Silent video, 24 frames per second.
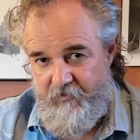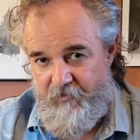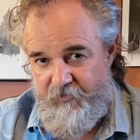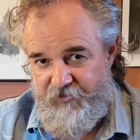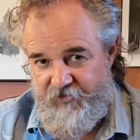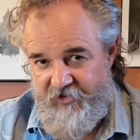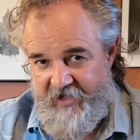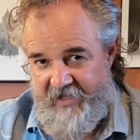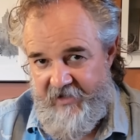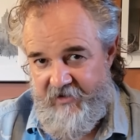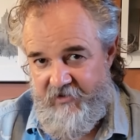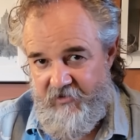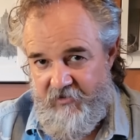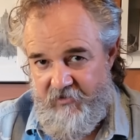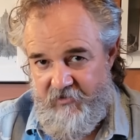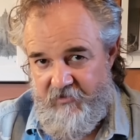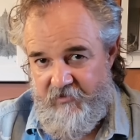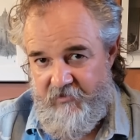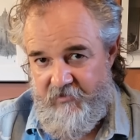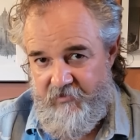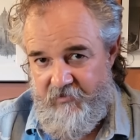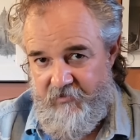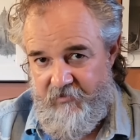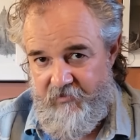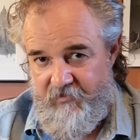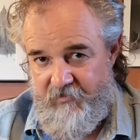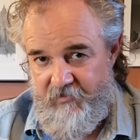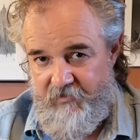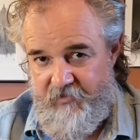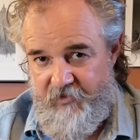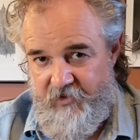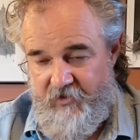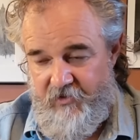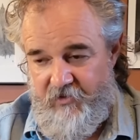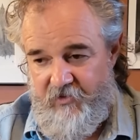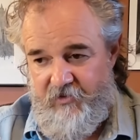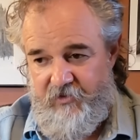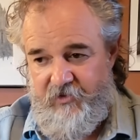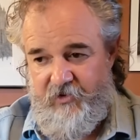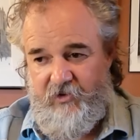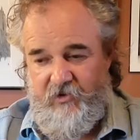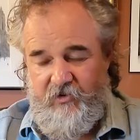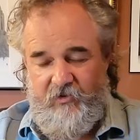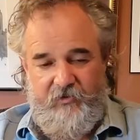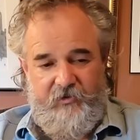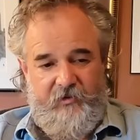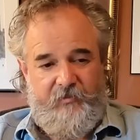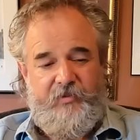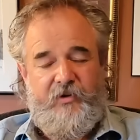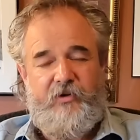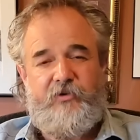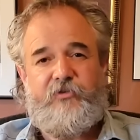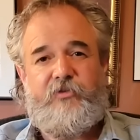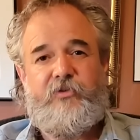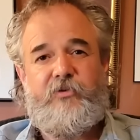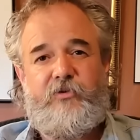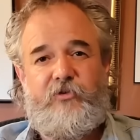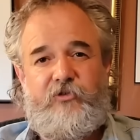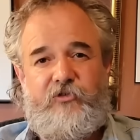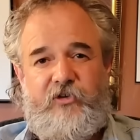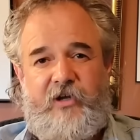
shackle the the whole the bolts through the